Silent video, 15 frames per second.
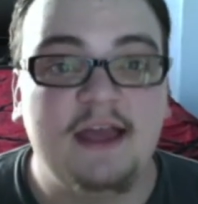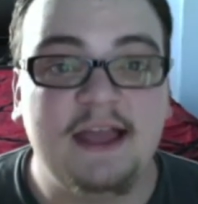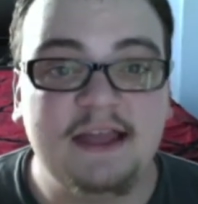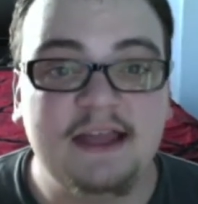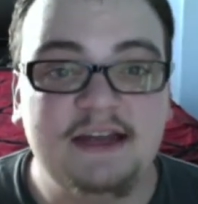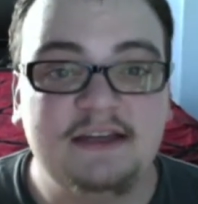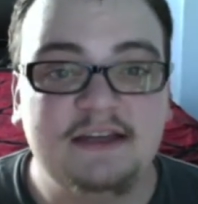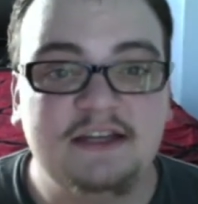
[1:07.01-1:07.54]

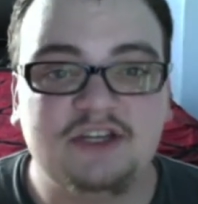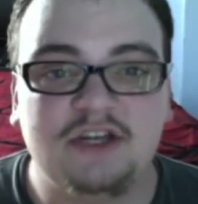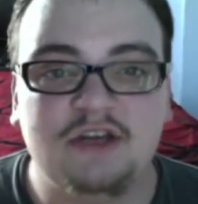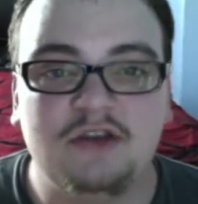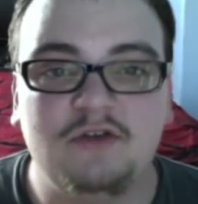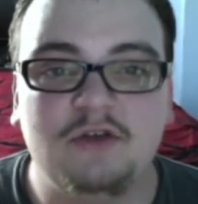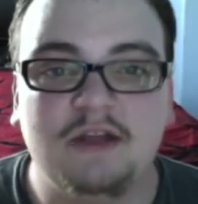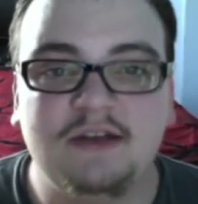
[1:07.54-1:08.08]
In addition,
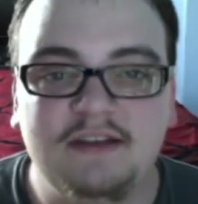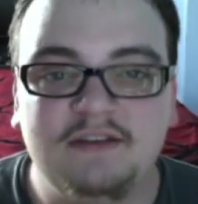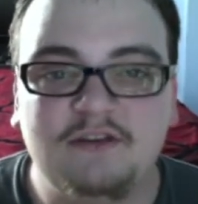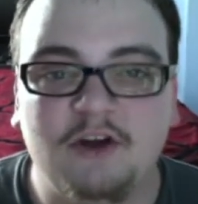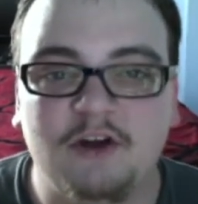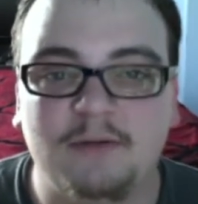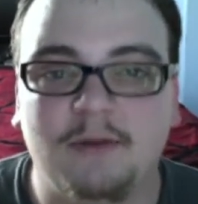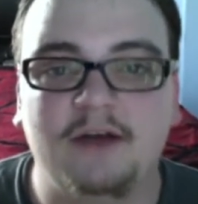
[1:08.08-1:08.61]
you can
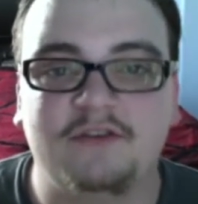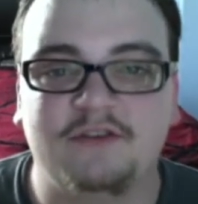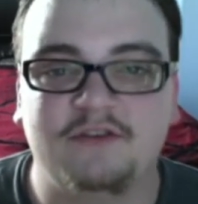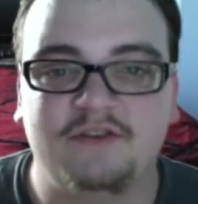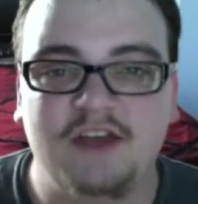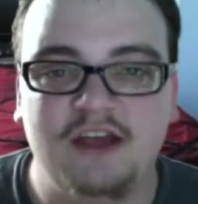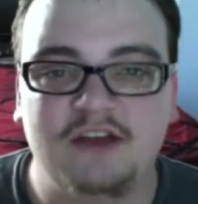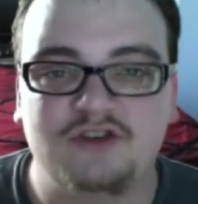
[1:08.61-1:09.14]
discard a monster
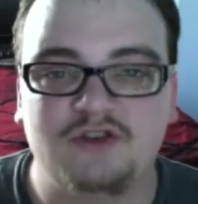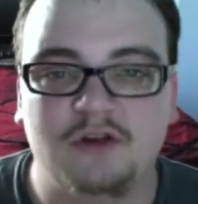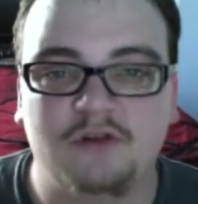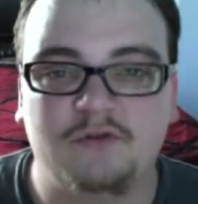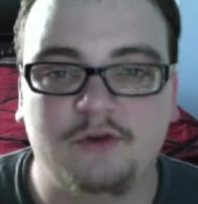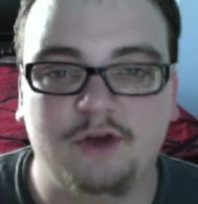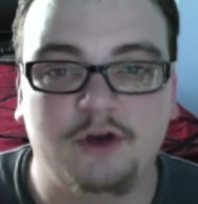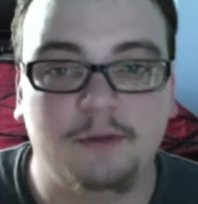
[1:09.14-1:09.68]
and take control
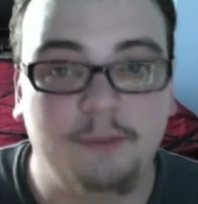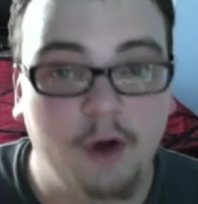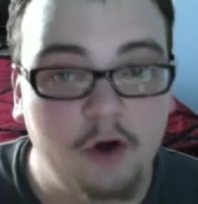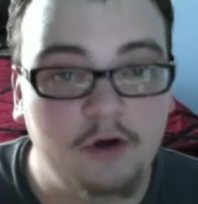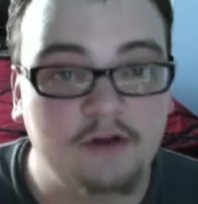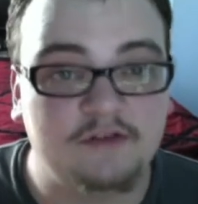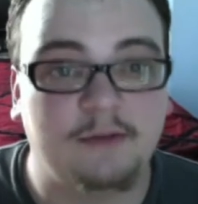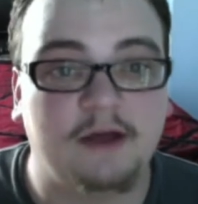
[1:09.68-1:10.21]
of one of your
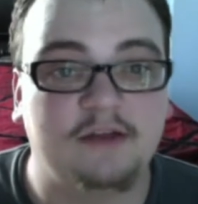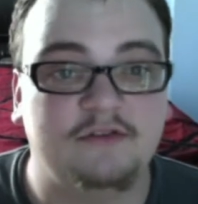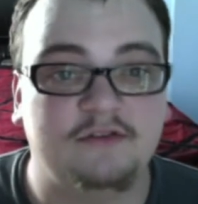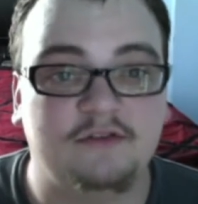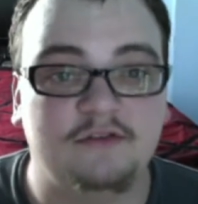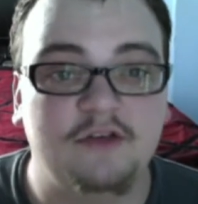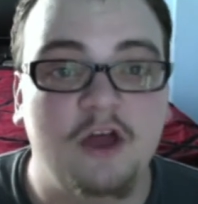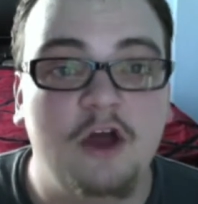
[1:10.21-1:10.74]
opponent's
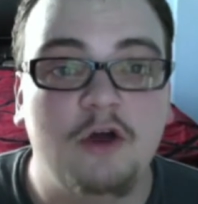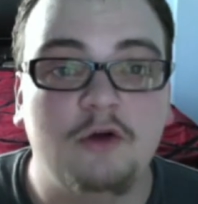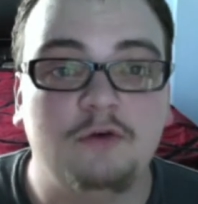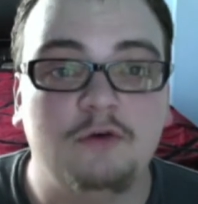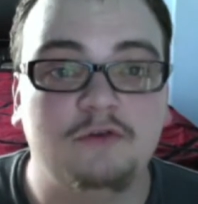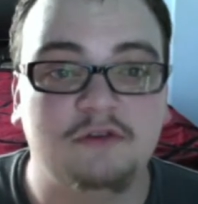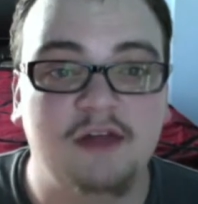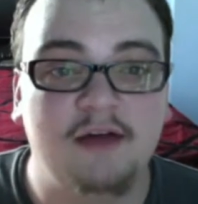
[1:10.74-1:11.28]
monsters
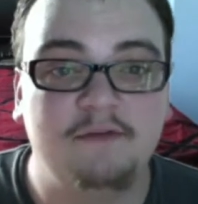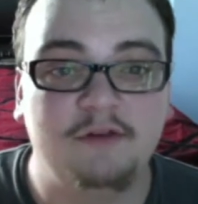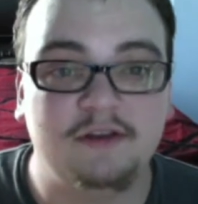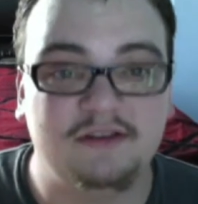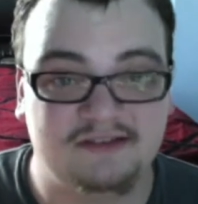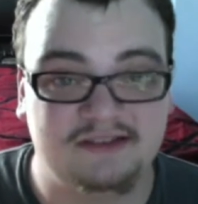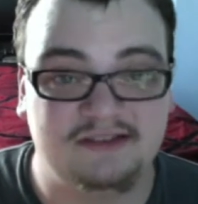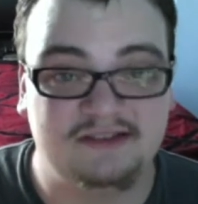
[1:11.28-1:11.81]
whose level
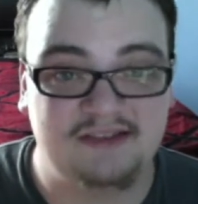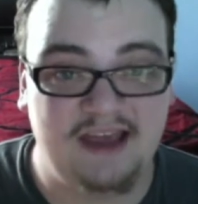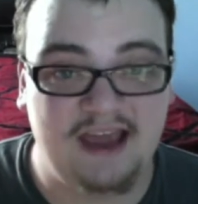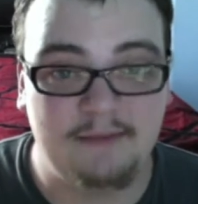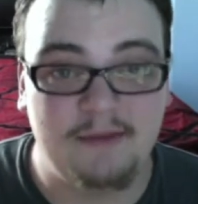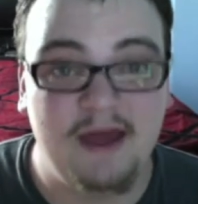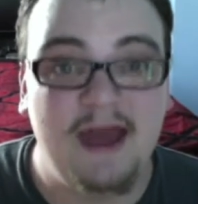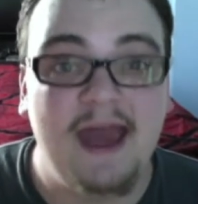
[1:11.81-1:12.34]
is the same,